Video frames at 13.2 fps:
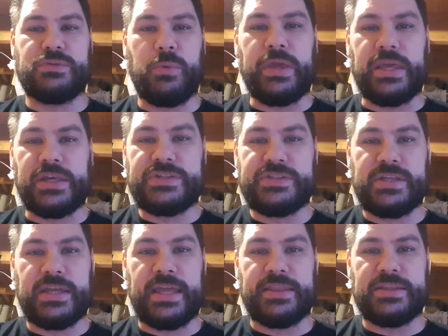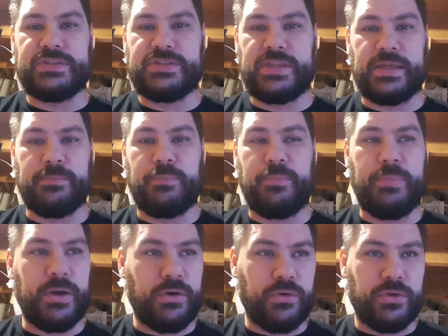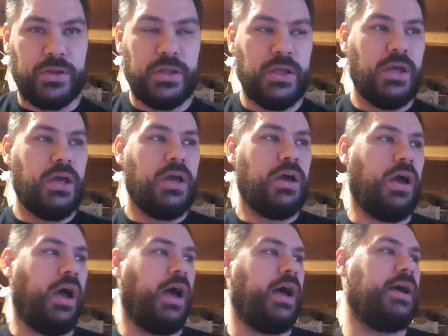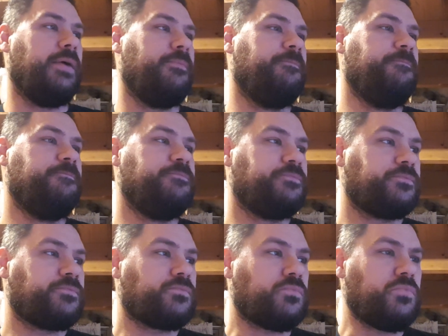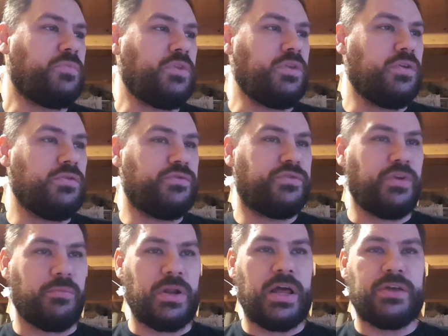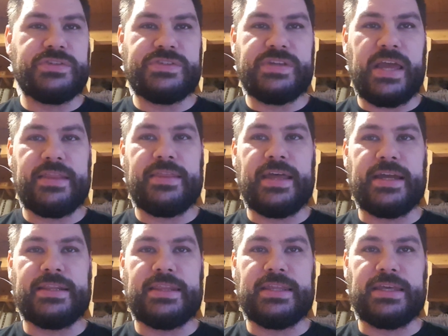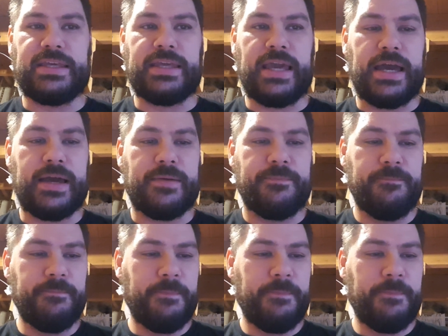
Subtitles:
weeks to get this thing built. Someone else said that the